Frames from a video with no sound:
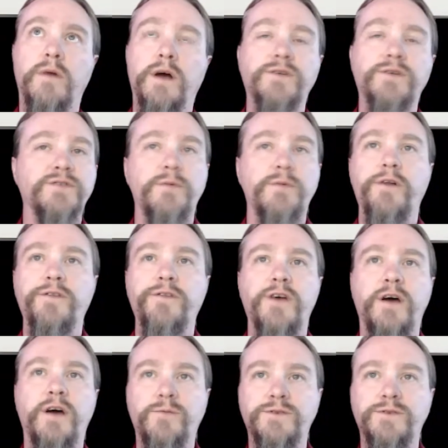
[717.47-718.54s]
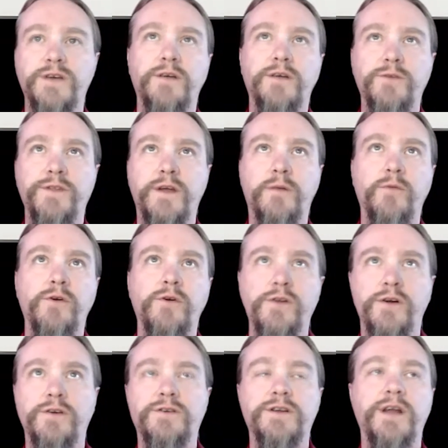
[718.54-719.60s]
Use them all the time. Was on with them
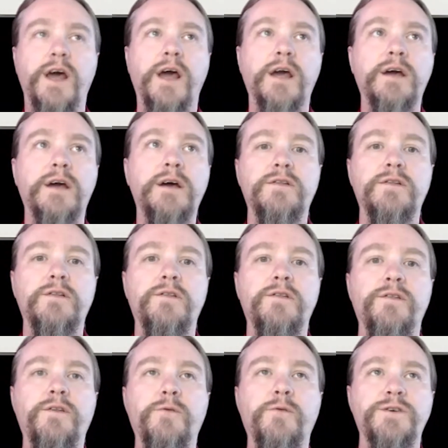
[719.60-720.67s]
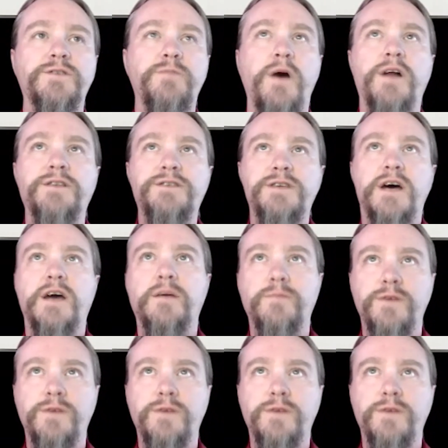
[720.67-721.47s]
earlier today. The response time